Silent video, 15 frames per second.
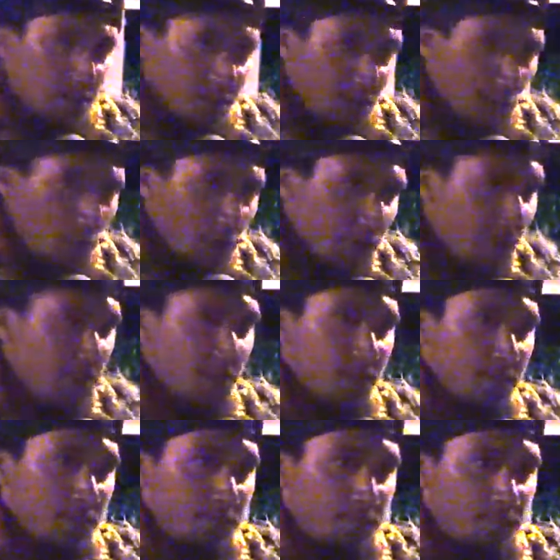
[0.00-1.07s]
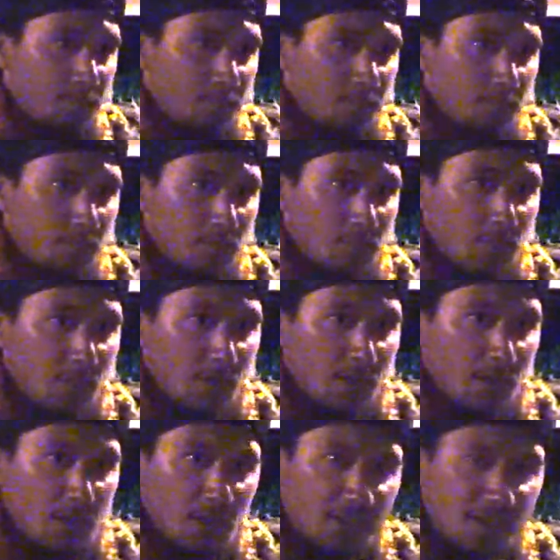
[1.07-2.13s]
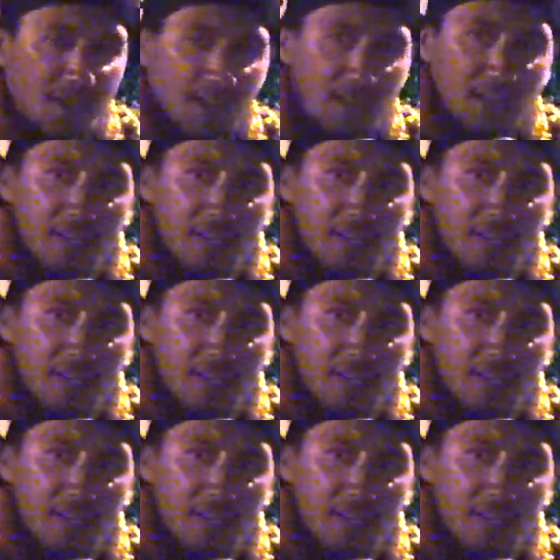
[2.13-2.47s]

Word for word: that we're in. Let's get a